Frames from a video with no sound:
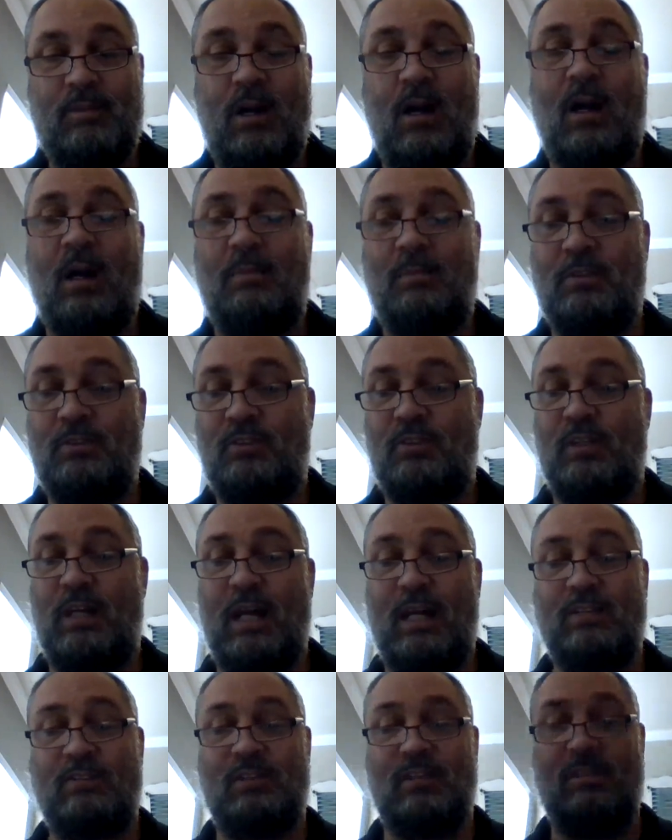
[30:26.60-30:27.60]
All right, Mr.
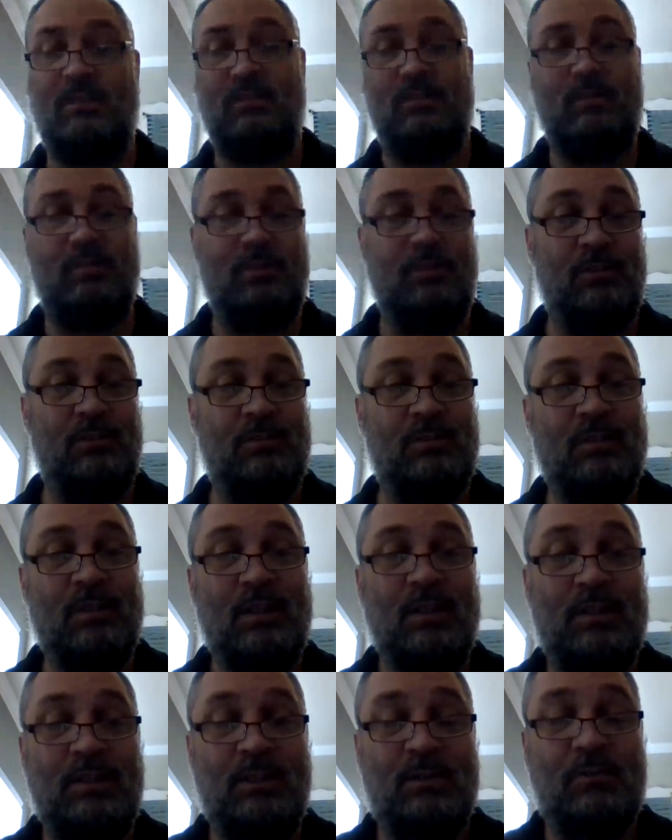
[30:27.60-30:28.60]
Dazzy,
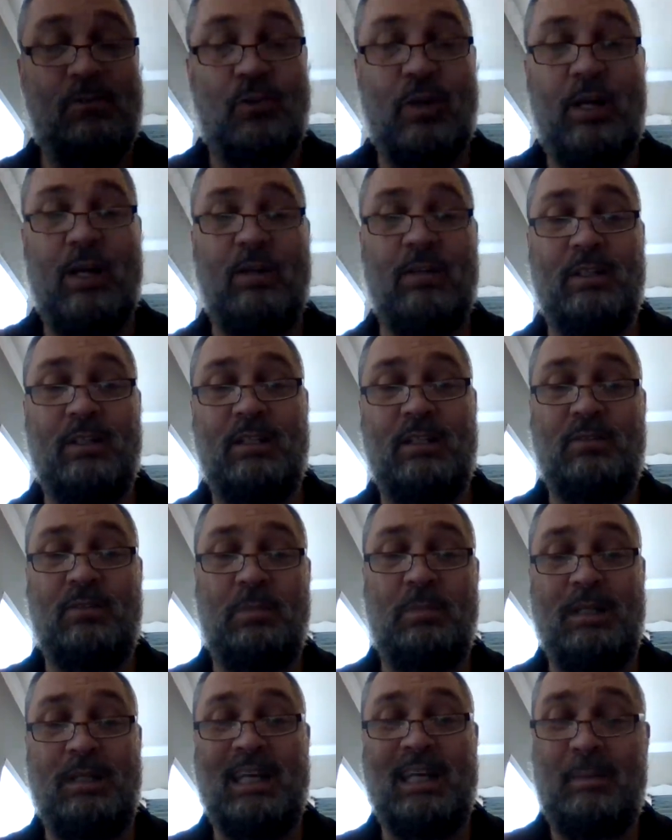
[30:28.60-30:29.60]
you're free on this,
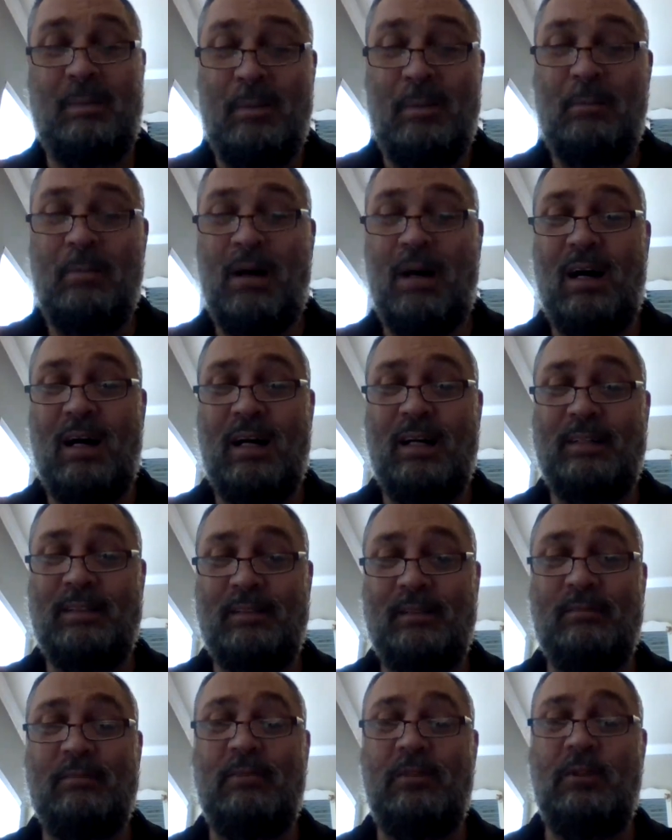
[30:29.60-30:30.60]
but keep in mind,
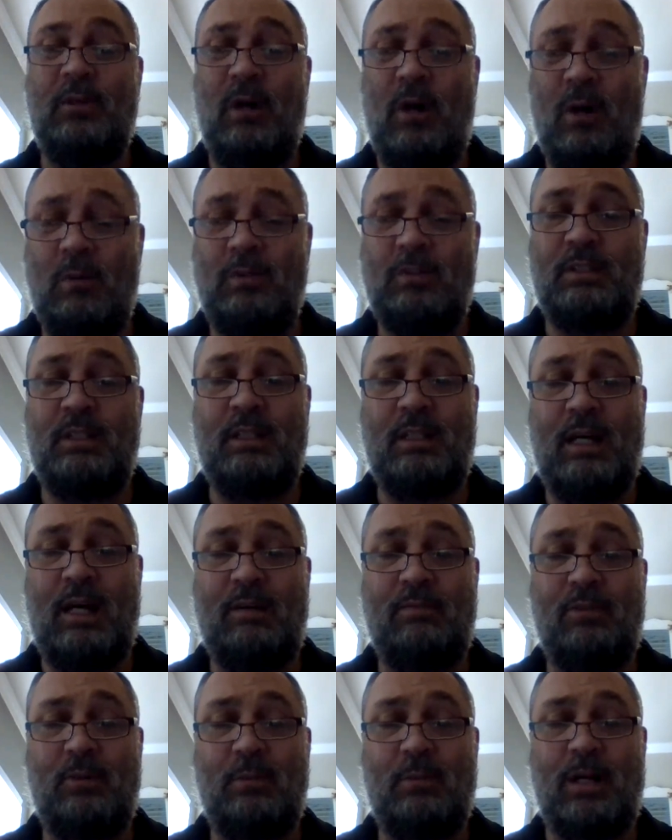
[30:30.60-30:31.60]
you always need to
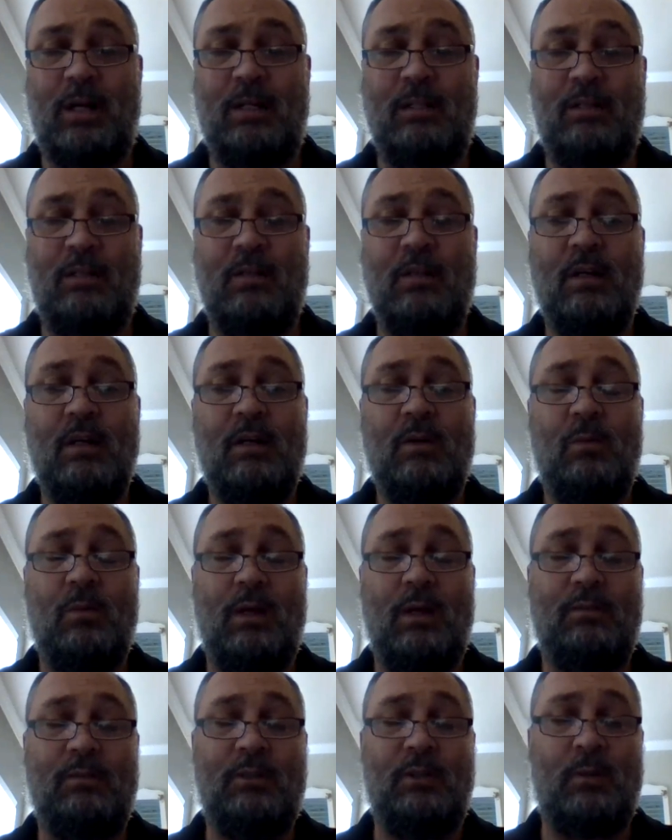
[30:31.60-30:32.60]
have your binder
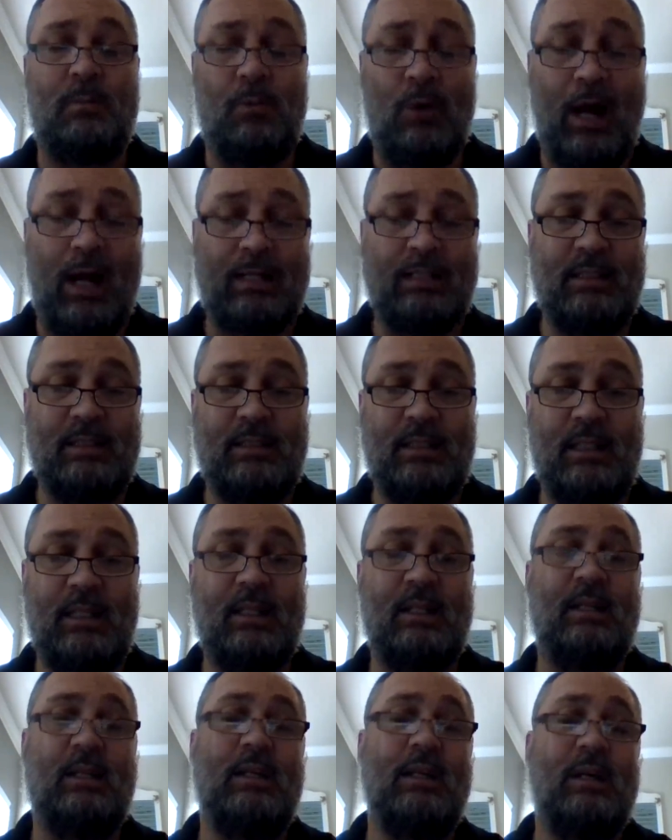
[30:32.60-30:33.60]
whenever you're
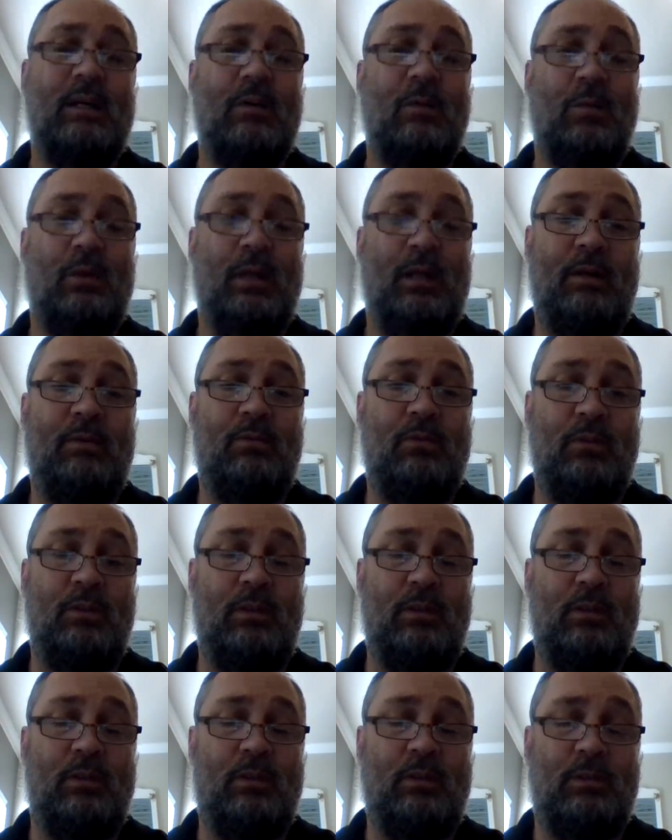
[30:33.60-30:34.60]
practicing, whenever
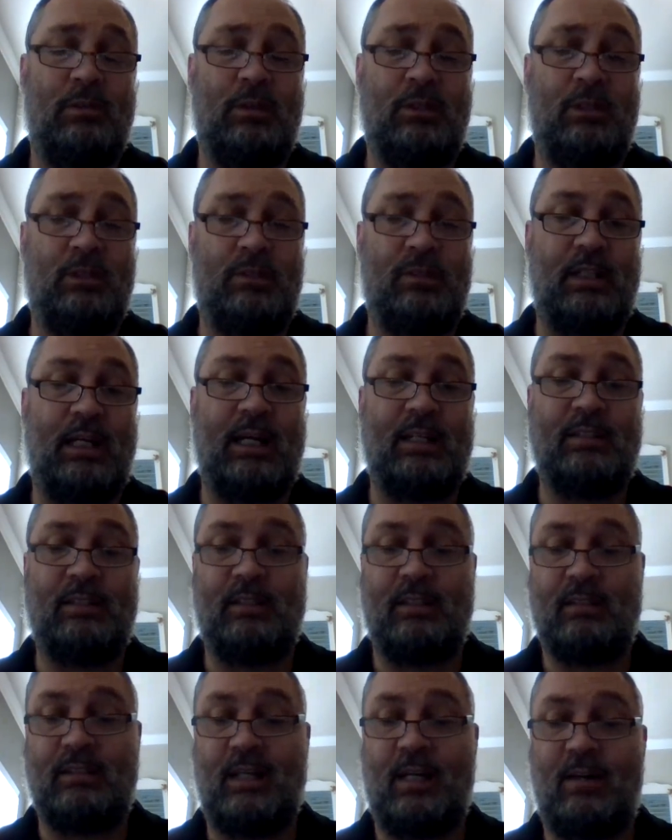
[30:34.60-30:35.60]
you're doing your
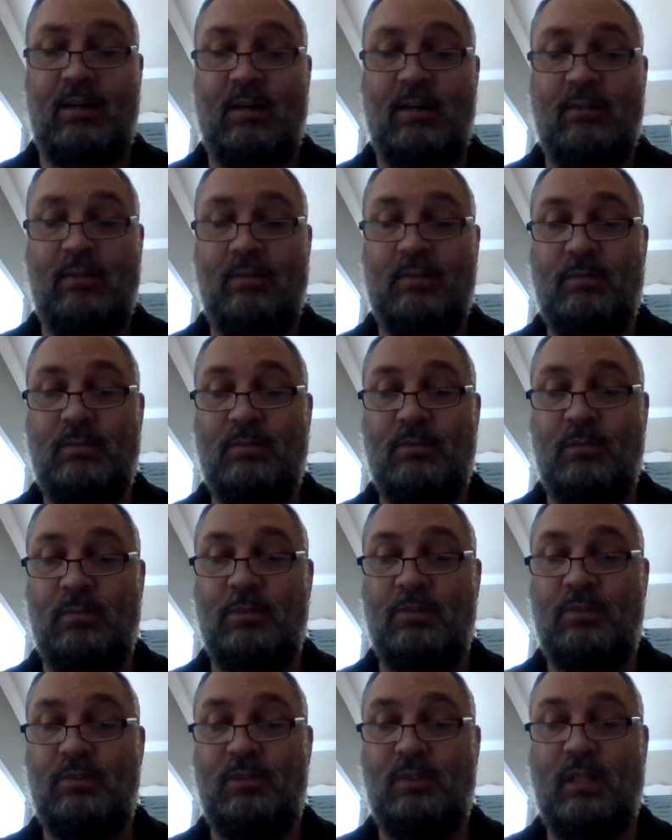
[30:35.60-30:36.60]
tests, etc. So,
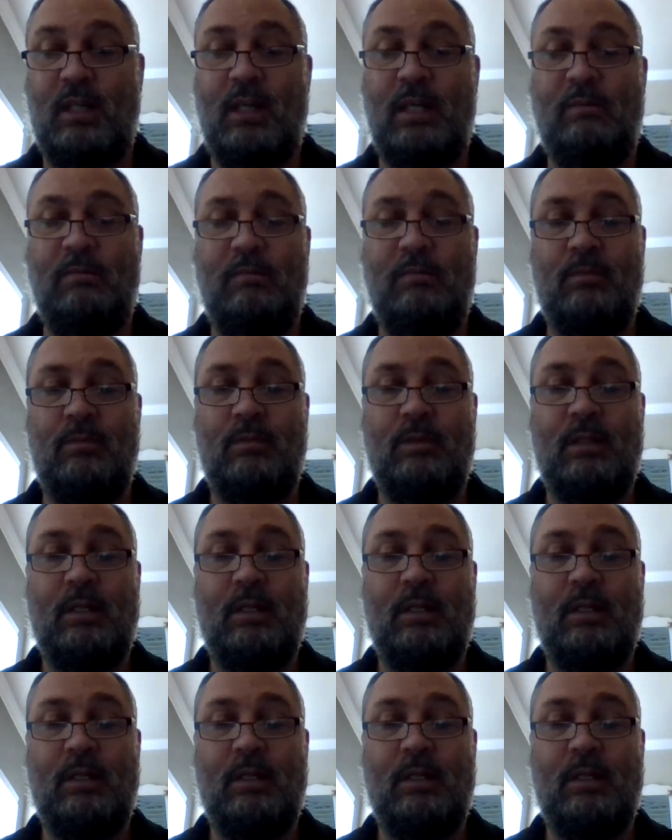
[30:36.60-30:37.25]
Mr. D,